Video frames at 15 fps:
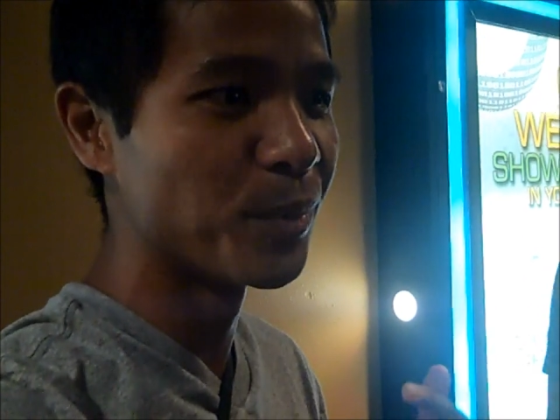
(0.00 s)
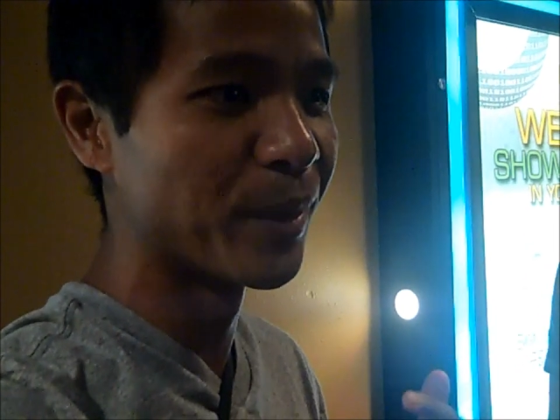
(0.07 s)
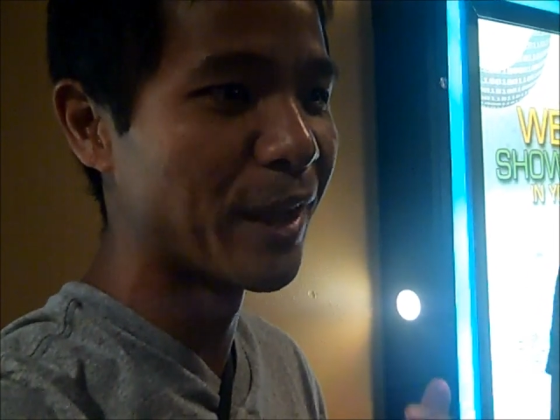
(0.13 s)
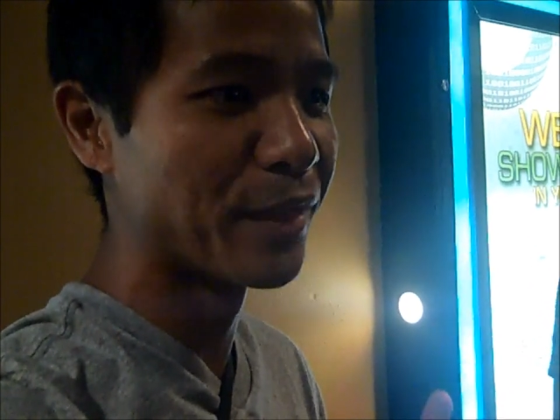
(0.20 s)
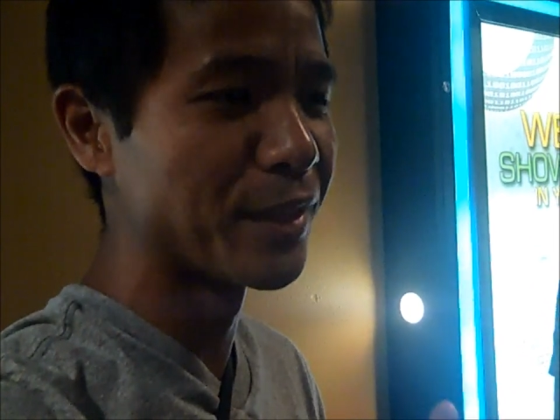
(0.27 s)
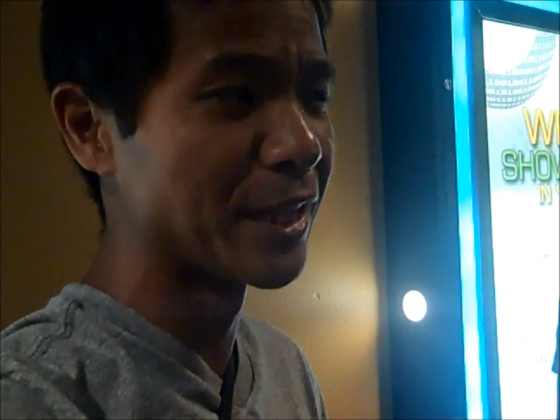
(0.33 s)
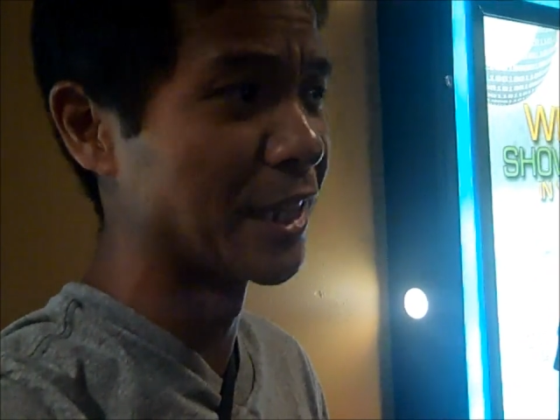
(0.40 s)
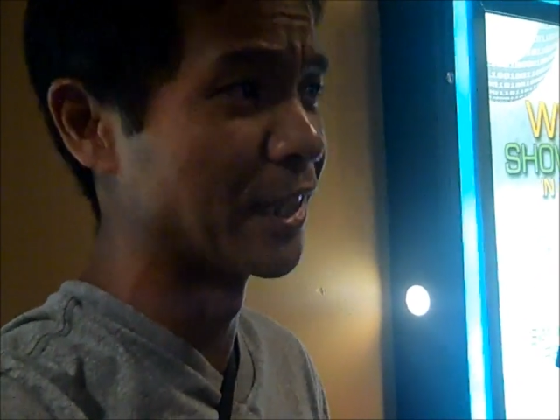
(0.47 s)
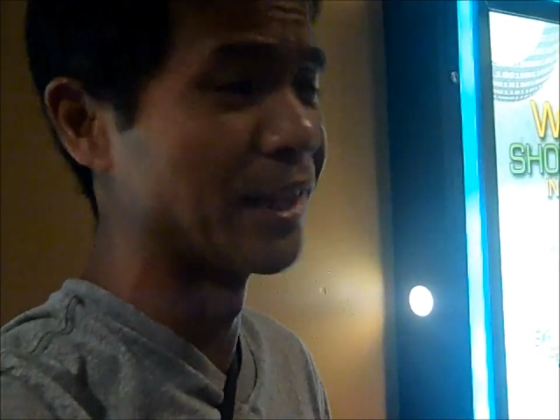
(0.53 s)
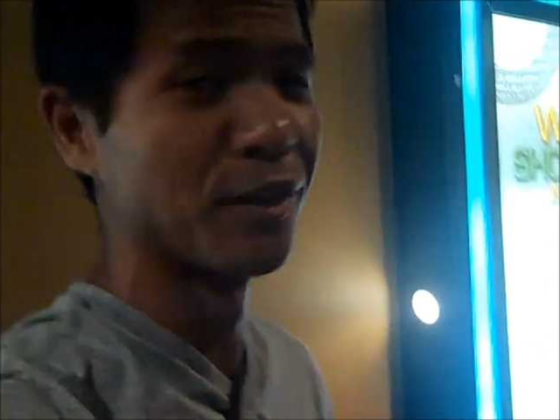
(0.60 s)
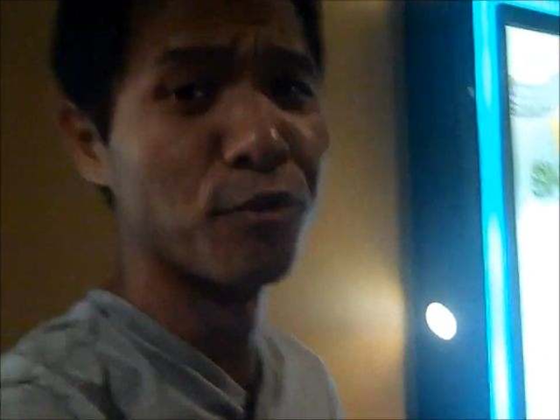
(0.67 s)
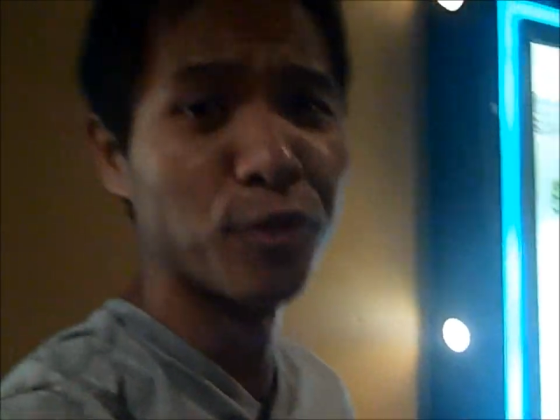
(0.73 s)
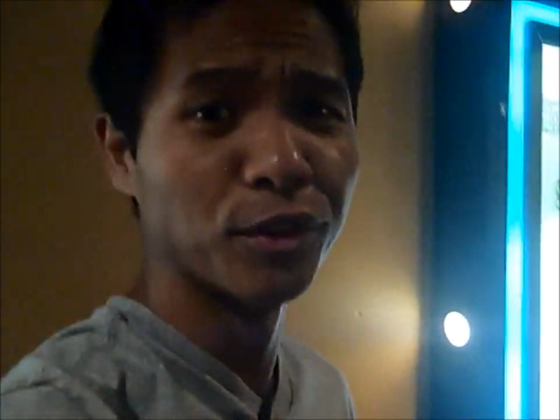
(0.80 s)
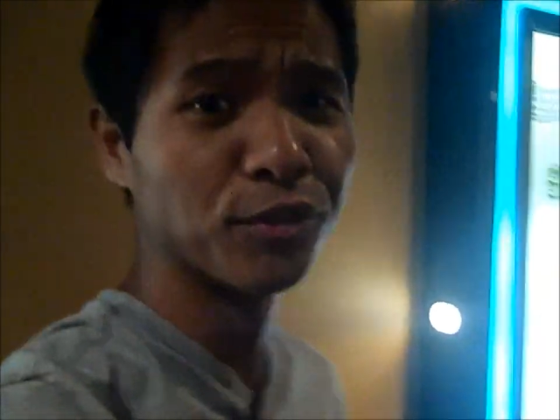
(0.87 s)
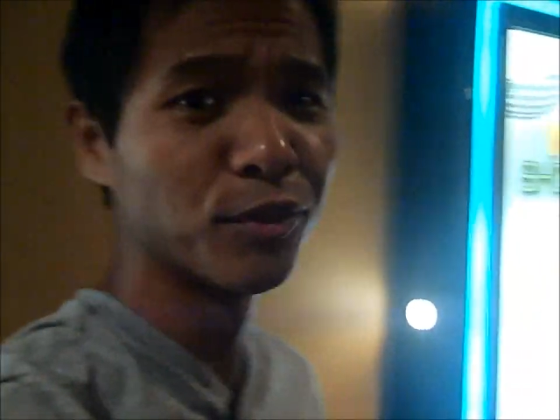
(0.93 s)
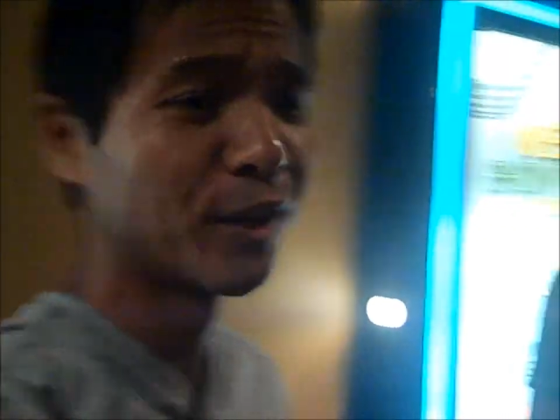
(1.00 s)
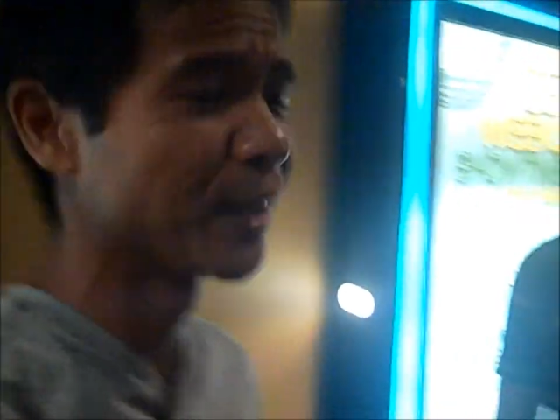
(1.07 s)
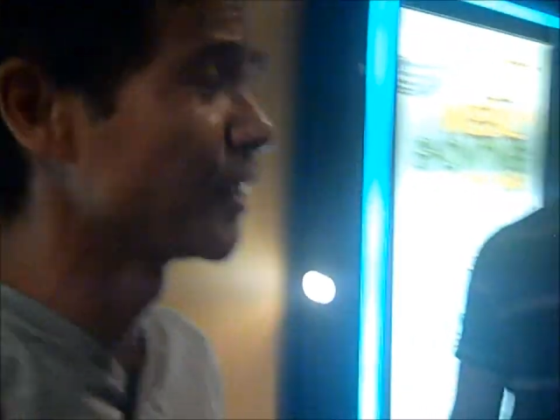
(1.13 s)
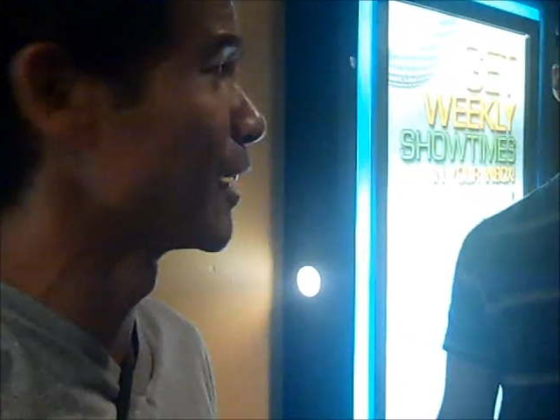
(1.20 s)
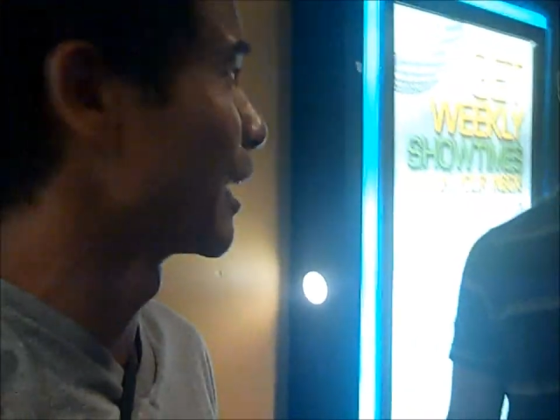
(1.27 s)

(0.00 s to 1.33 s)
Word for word: but I think in, a fist fight, I